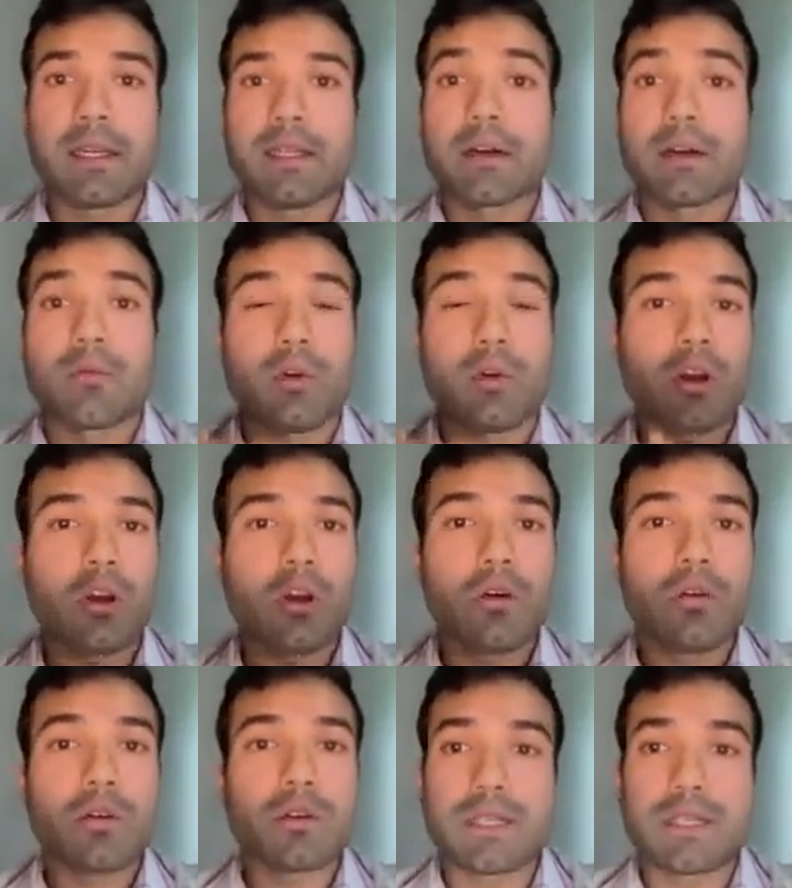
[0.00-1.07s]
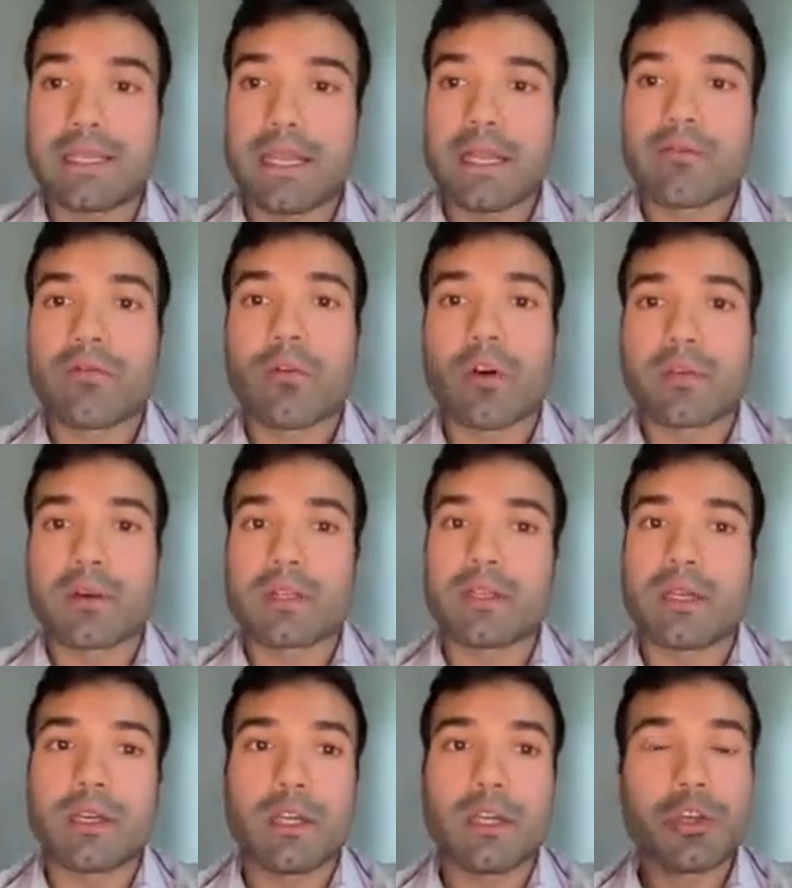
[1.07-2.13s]
their workloads and data formats
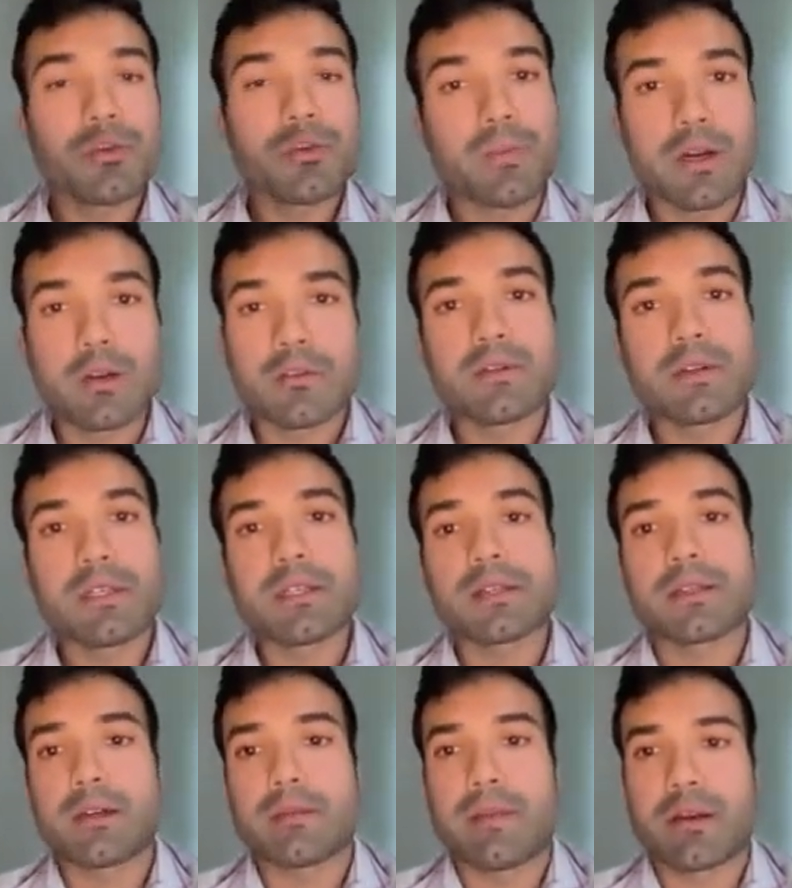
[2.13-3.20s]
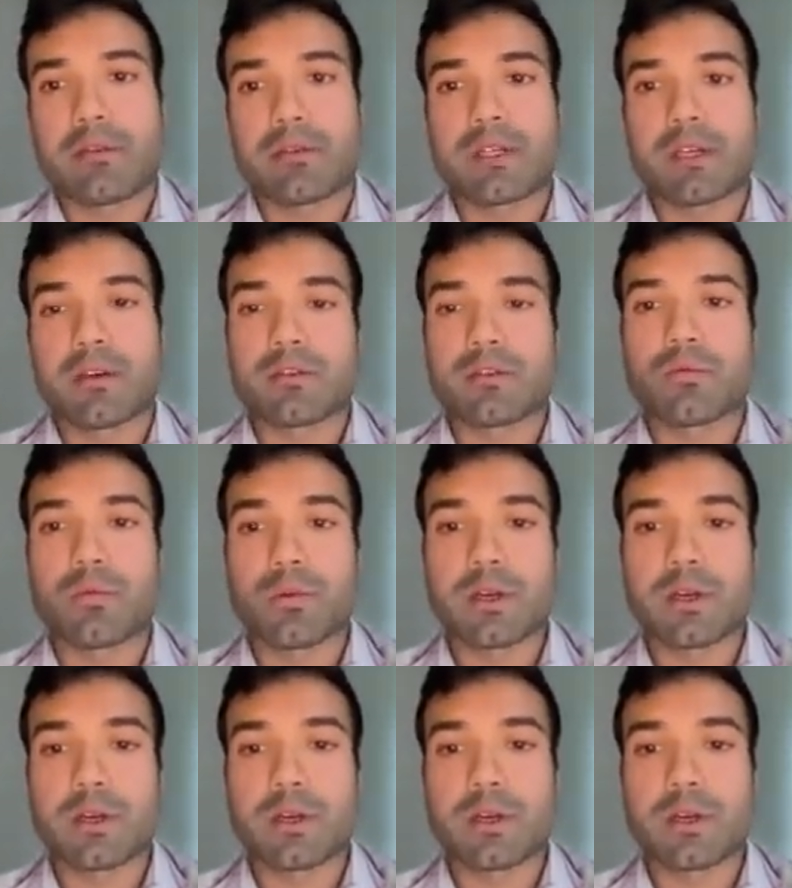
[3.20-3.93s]
that each one of these microservices